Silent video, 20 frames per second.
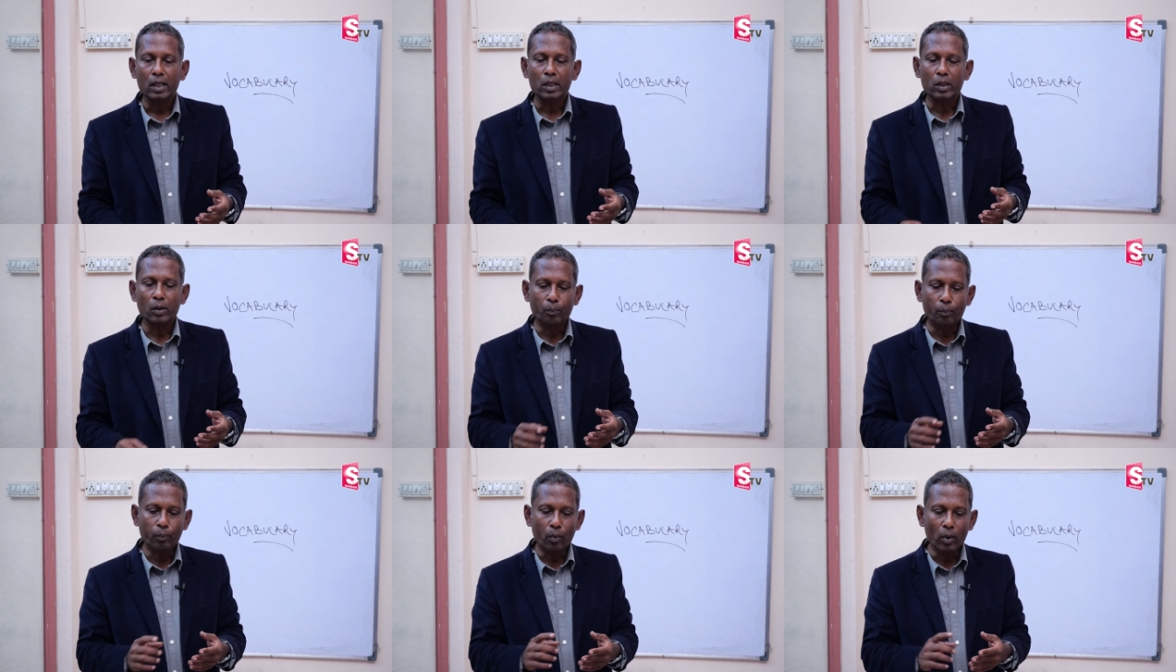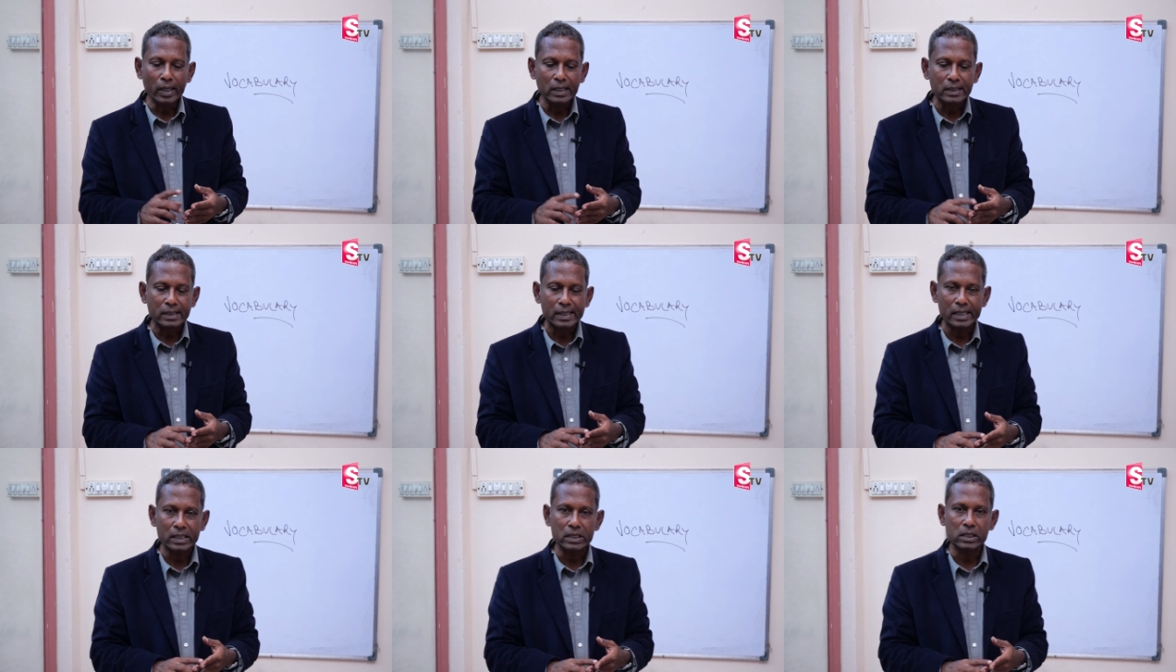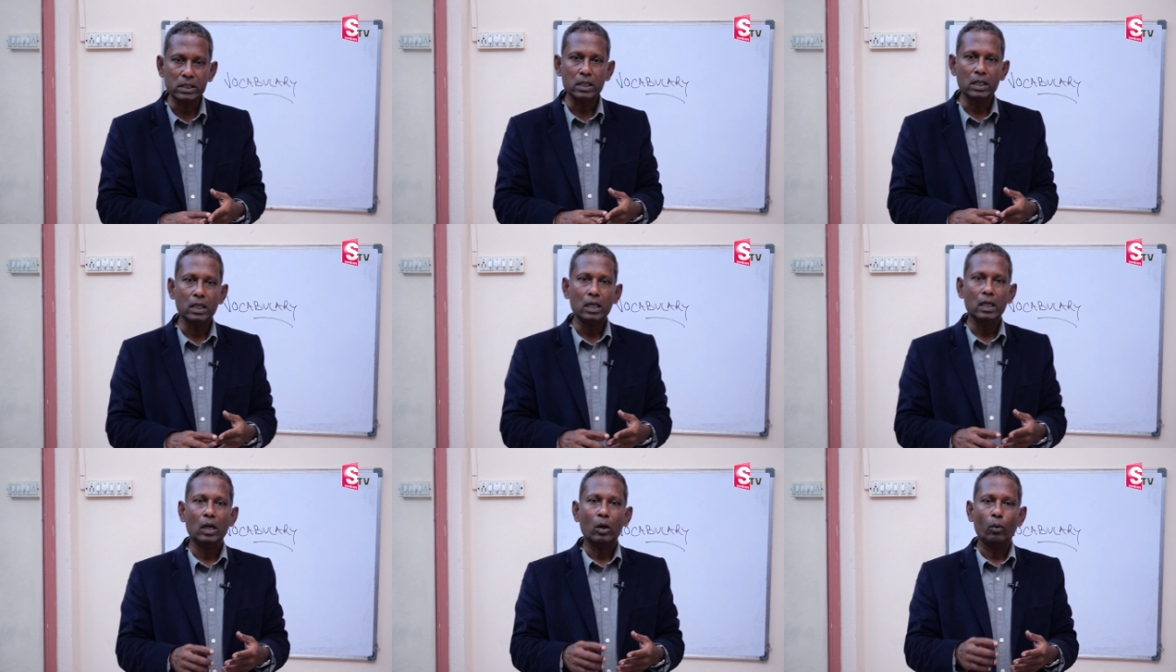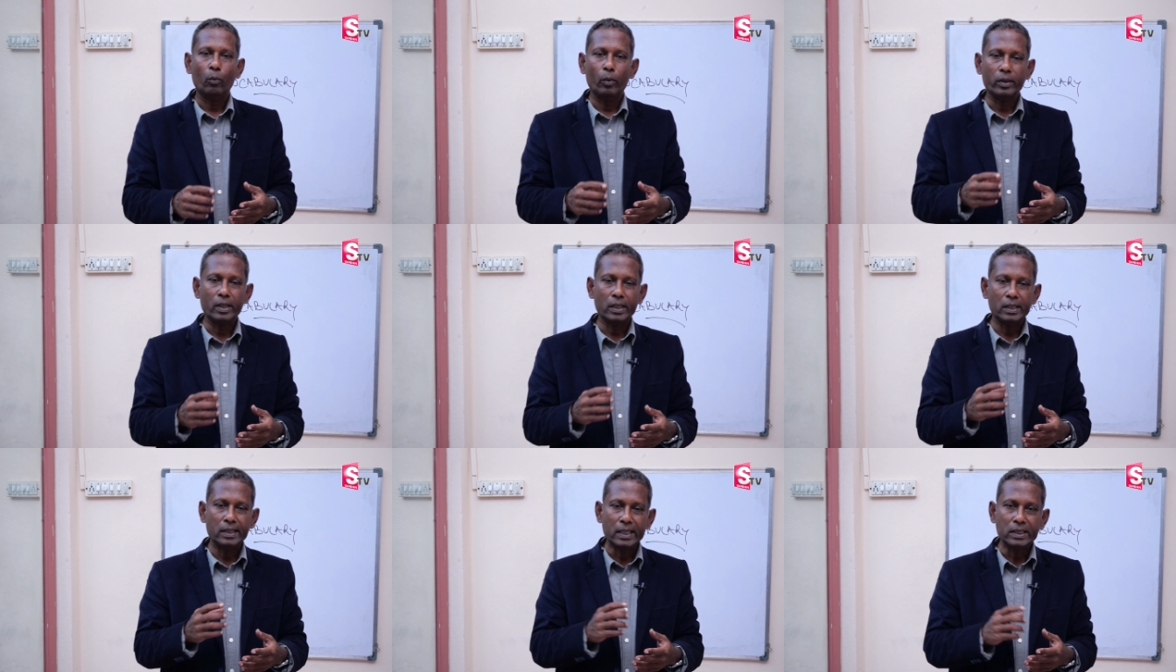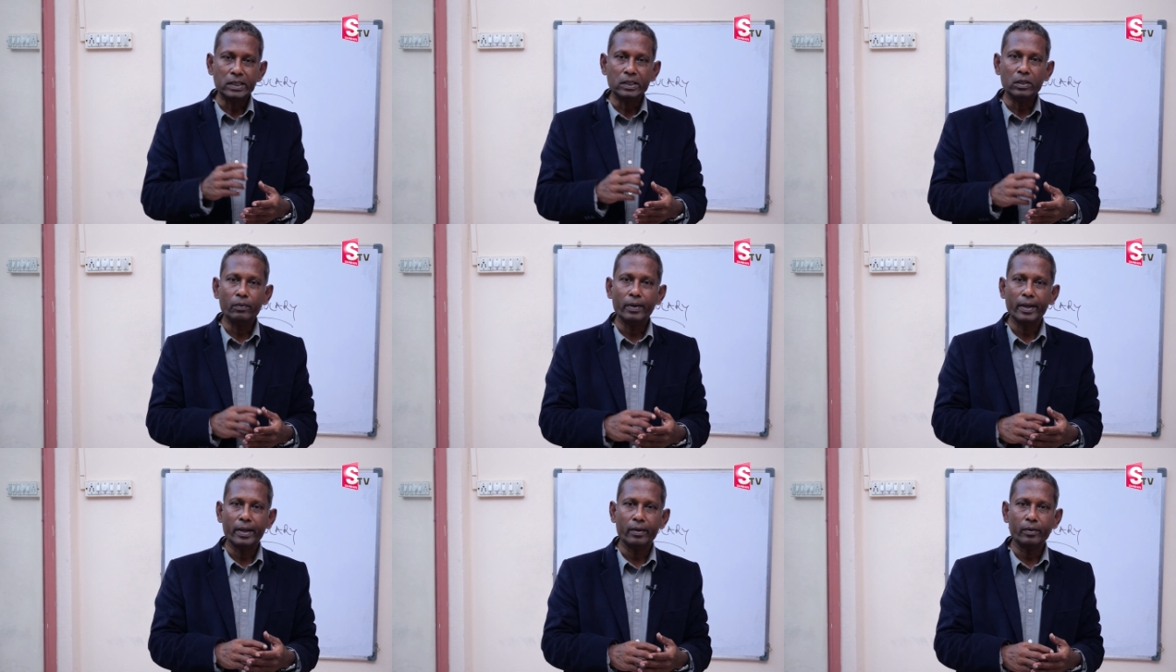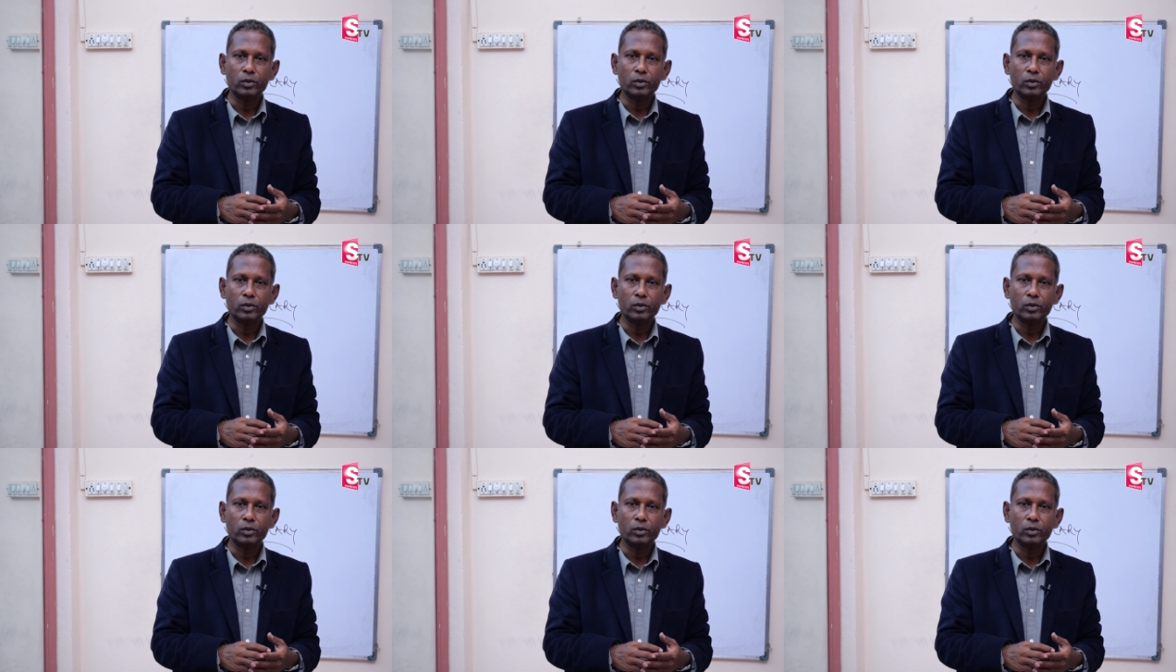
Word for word: The point is, with the dictionary,